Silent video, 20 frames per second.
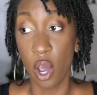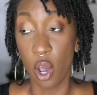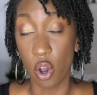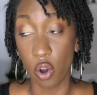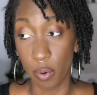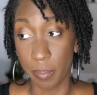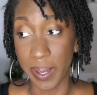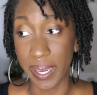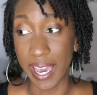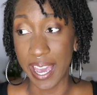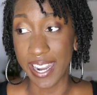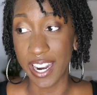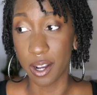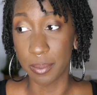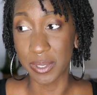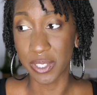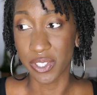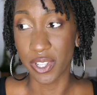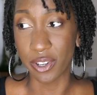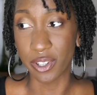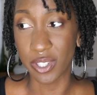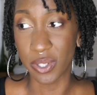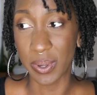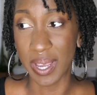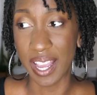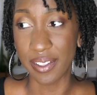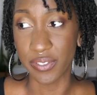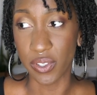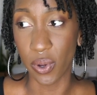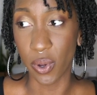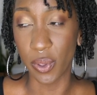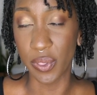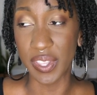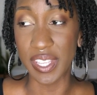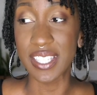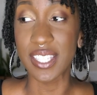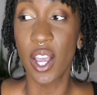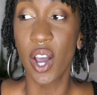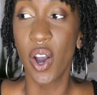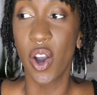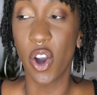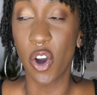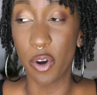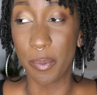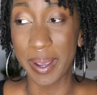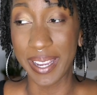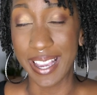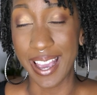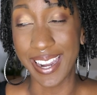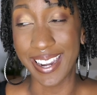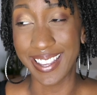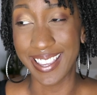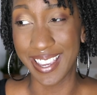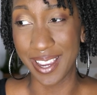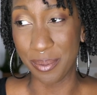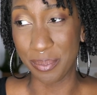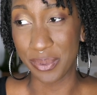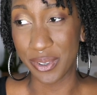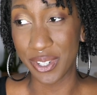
Oh my God, how much longer do I have to hold this? Oh my God, I can't